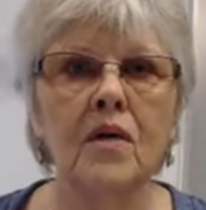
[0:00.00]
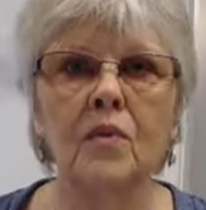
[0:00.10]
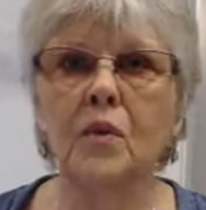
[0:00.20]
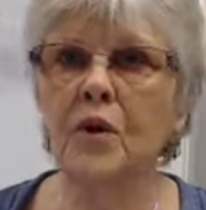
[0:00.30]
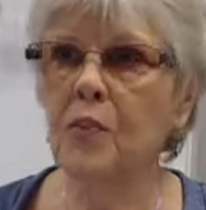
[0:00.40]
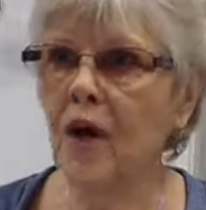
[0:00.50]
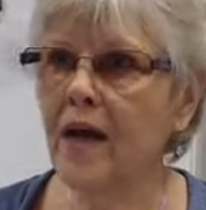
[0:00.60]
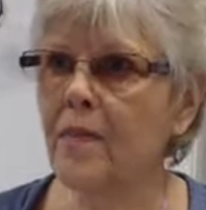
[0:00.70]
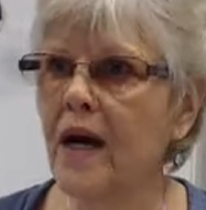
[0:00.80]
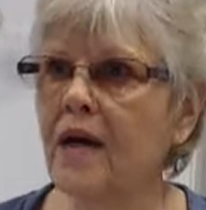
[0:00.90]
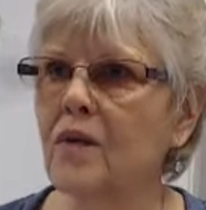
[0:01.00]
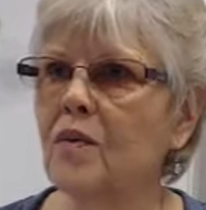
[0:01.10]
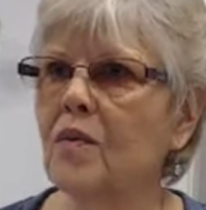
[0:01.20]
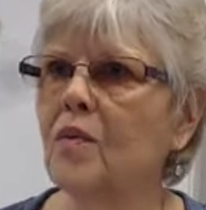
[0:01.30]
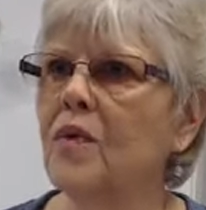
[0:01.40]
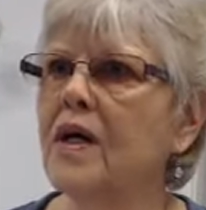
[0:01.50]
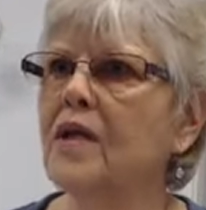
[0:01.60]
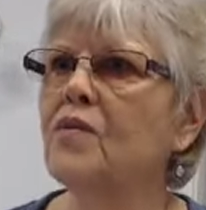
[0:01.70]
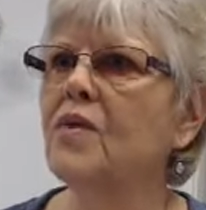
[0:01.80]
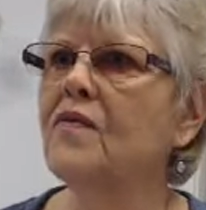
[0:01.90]
When we pray about it, we
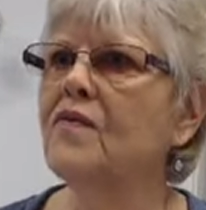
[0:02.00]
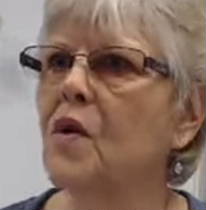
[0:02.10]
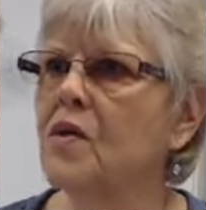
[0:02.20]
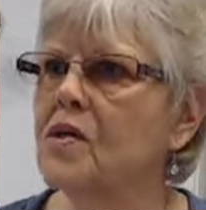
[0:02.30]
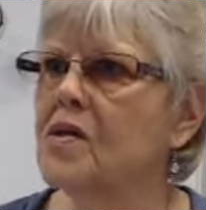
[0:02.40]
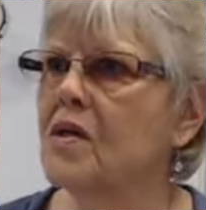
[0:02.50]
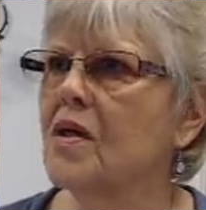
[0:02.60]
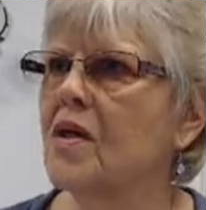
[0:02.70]
can refocus